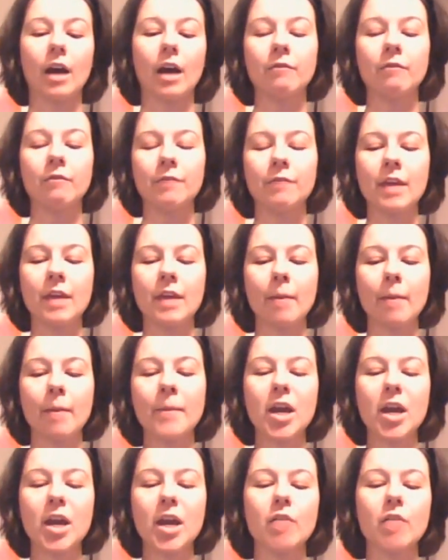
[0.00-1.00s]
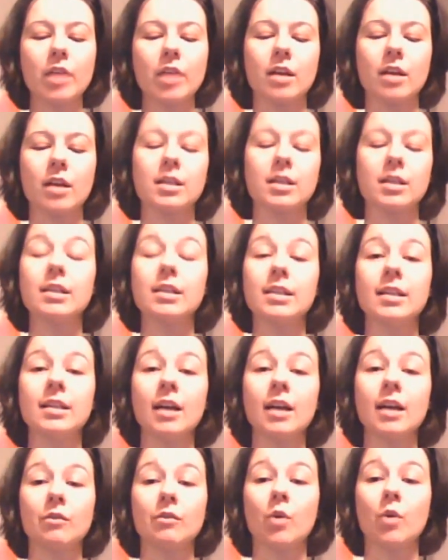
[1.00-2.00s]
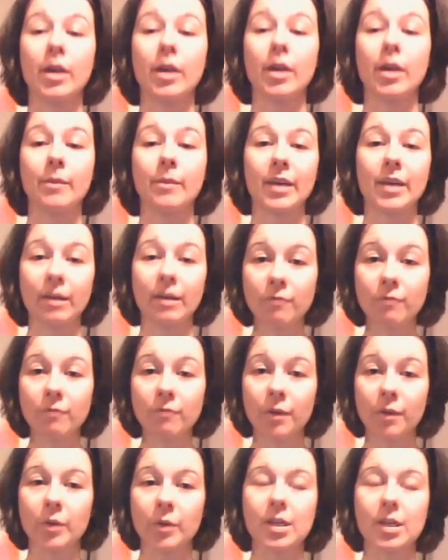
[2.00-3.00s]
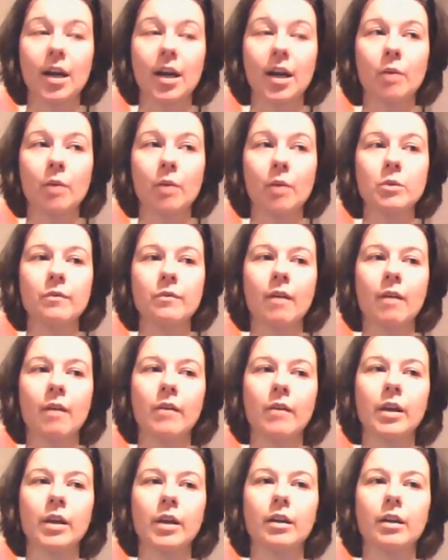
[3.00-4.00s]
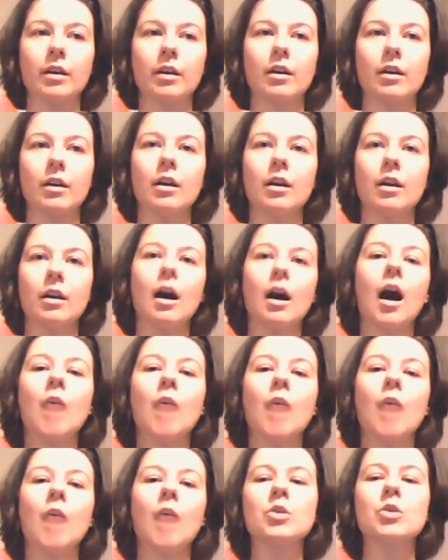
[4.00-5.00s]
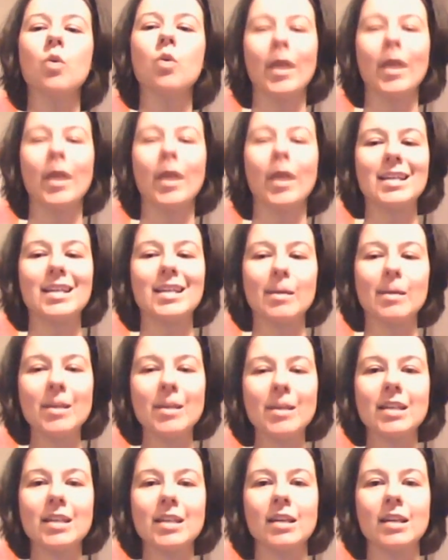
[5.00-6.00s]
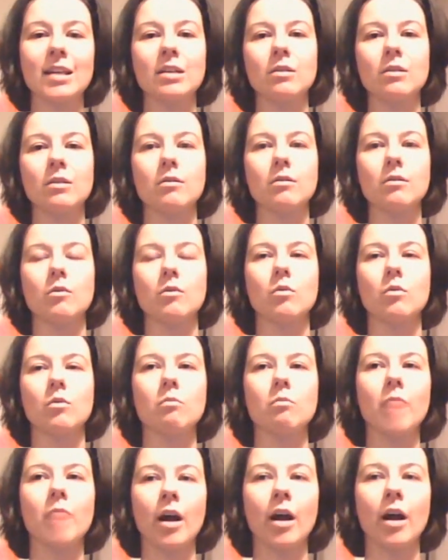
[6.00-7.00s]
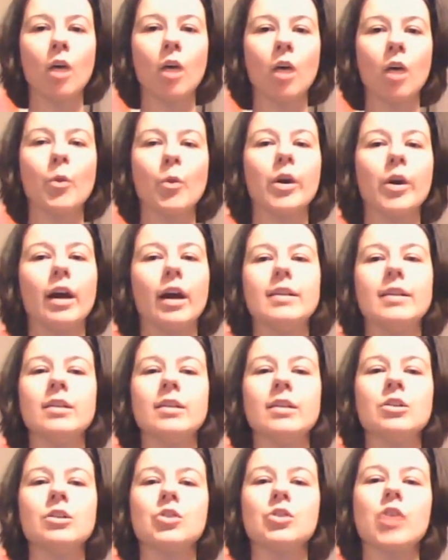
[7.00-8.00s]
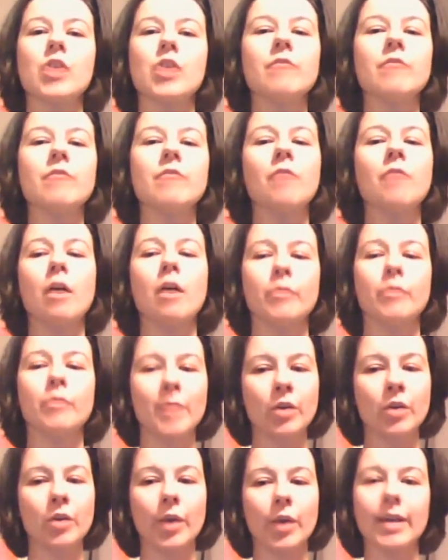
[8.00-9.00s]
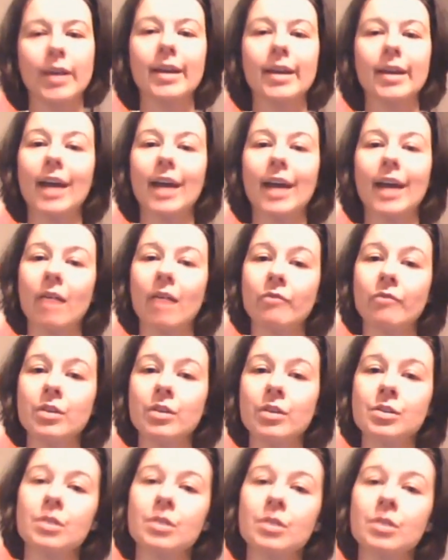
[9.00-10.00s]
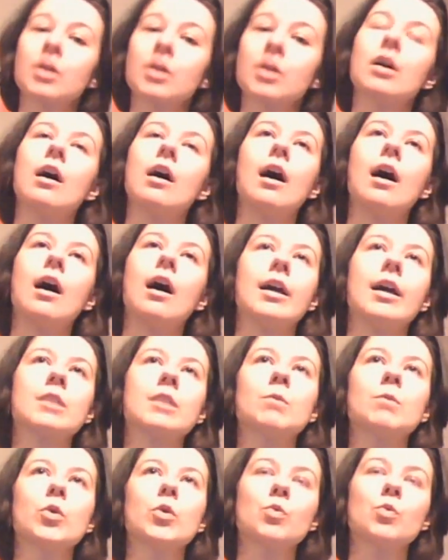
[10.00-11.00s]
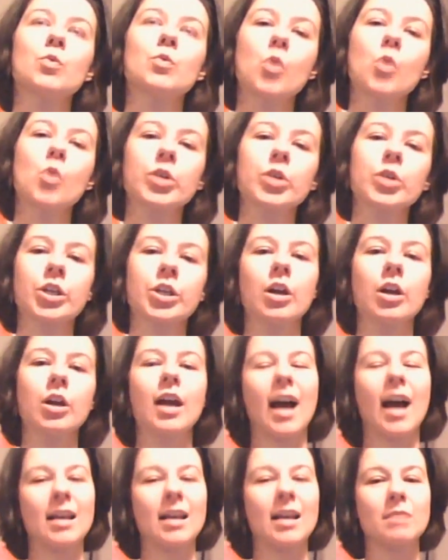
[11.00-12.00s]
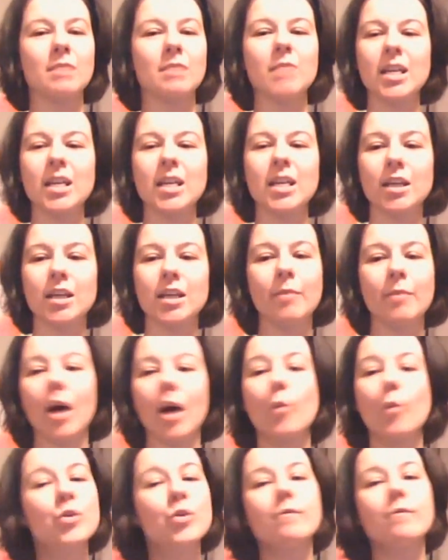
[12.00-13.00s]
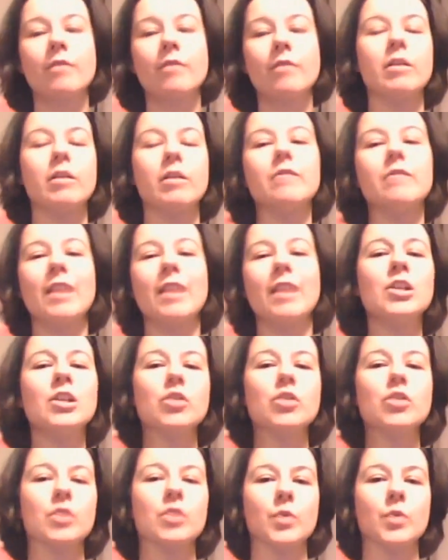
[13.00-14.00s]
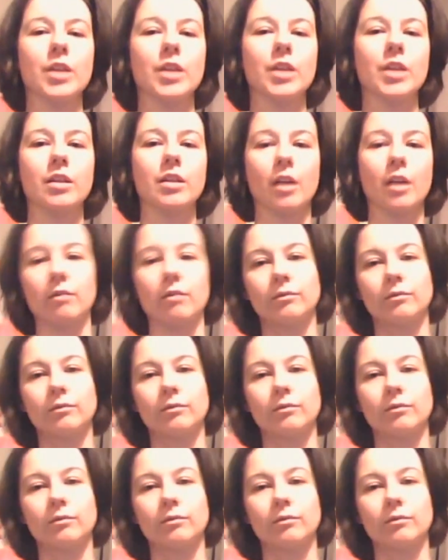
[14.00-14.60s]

And for that period, he did have quite a big influence, and I was quite timid in my artwork. I didn't stray far from acrylic and canvas. I explored watercolor as a medium. I wasn't very adventurous with it though.